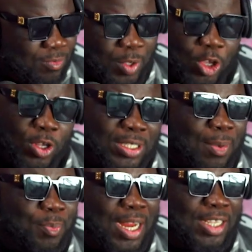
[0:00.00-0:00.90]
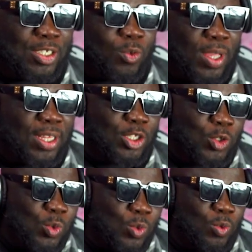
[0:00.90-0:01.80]
been contemplating whether
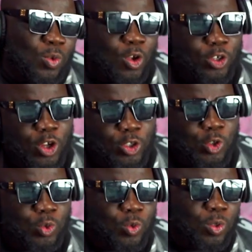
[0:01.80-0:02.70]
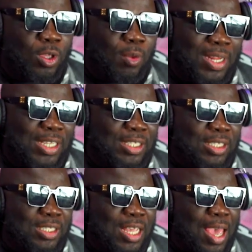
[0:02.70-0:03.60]
to or not to. But it
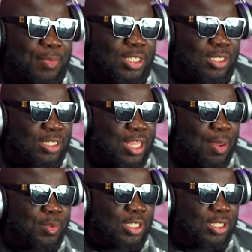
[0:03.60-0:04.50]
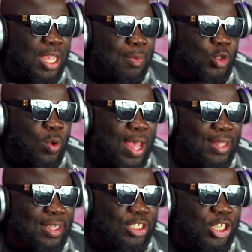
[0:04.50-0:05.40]
is time to
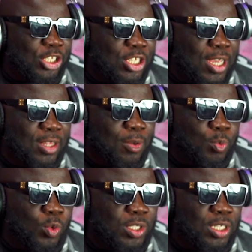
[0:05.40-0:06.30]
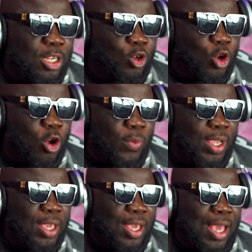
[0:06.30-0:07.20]
hang the jersey and the boot in the
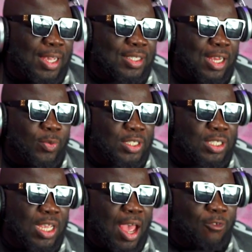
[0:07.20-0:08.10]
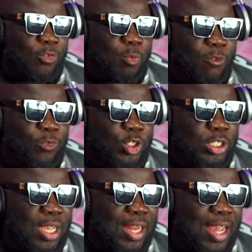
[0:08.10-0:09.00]
glory. As I retire from
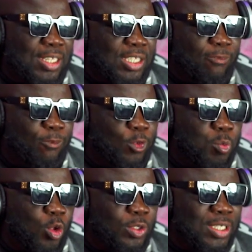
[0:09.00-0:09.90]
official active football,